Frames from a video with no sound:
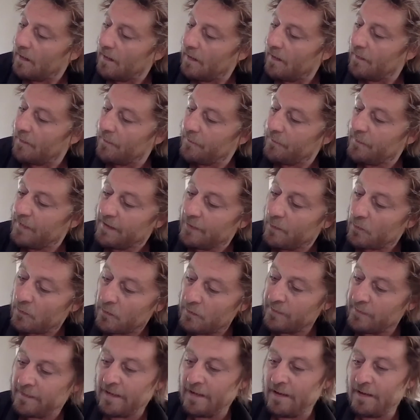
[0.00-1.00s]
video
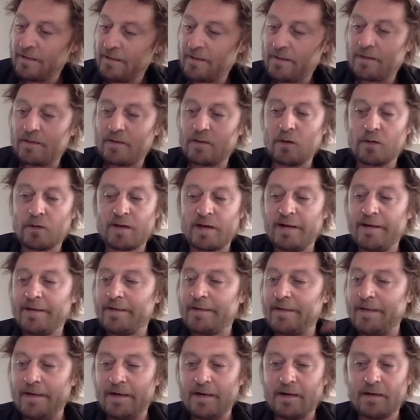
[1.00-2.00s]
content totally
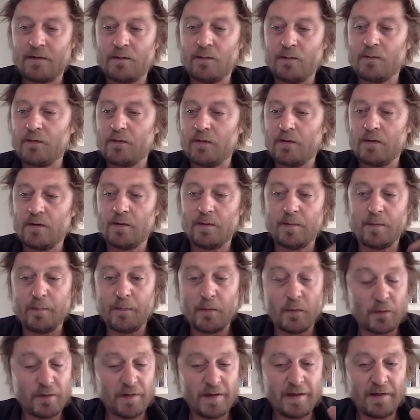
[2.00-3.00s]
synced to the
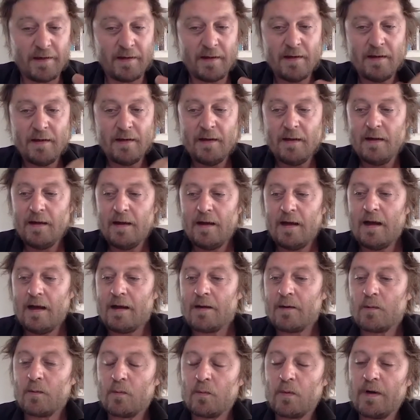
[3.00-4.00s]
music.
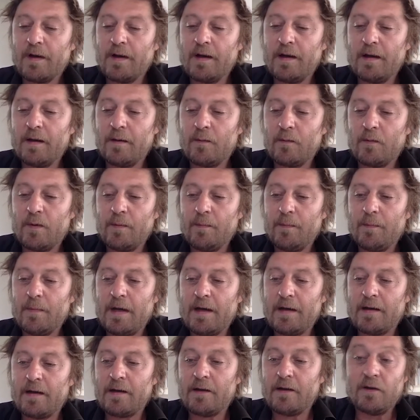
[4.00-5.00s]
And we
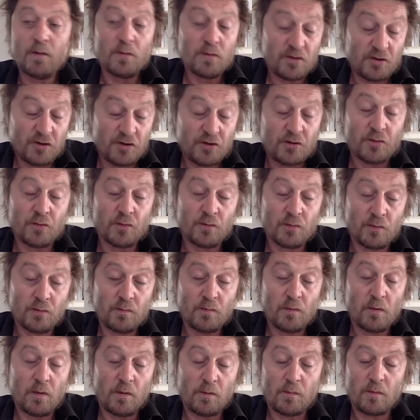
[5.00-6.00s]
made a huge
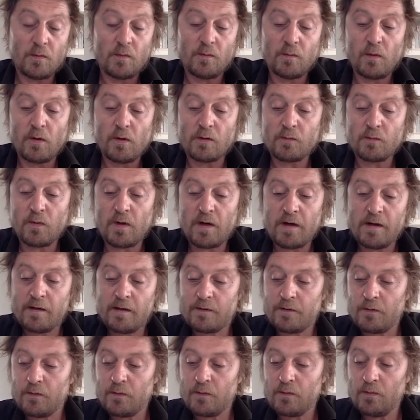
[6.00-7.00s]
tour, worldwide
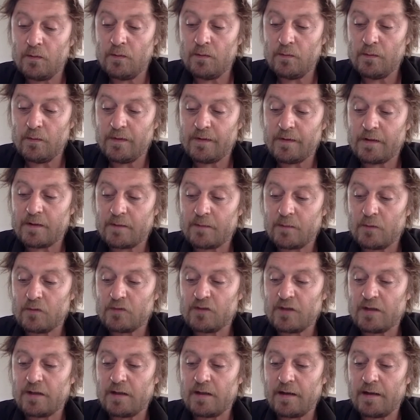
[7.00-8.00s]
tour with that
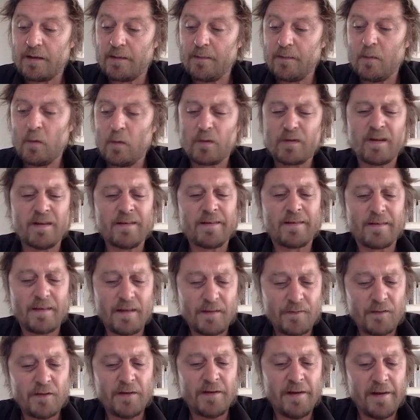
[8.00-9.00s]
project, like more than
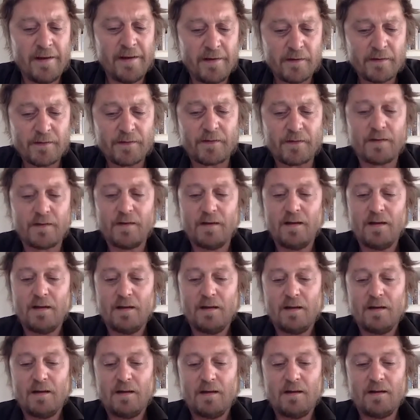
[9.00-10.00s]
7 years
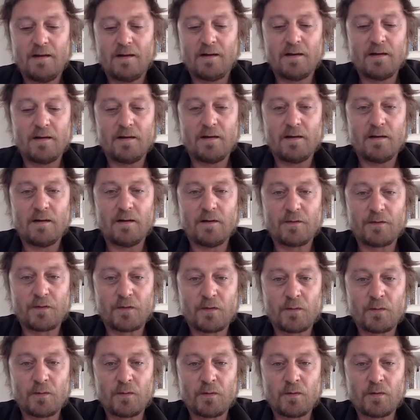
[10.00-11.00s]
of
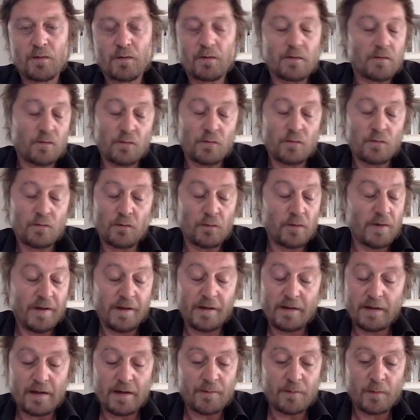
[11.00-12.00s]

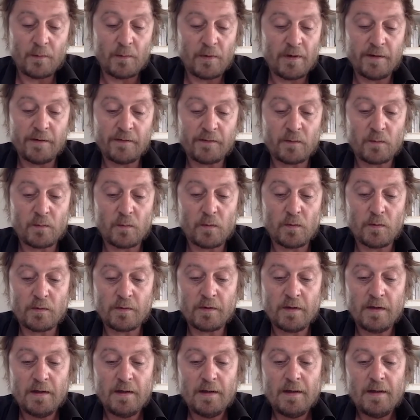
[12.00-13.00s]
touring everywhere in the world.
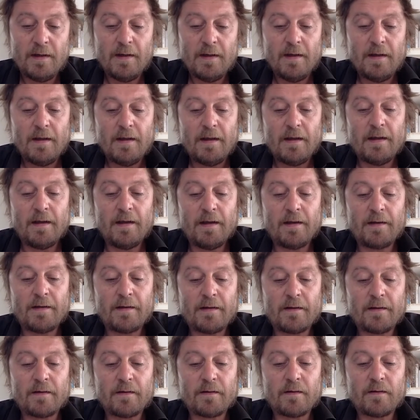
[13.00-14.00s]

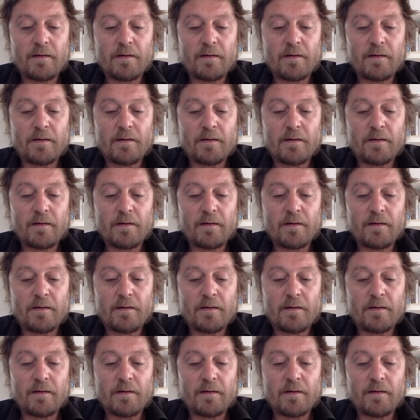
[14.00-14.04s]
And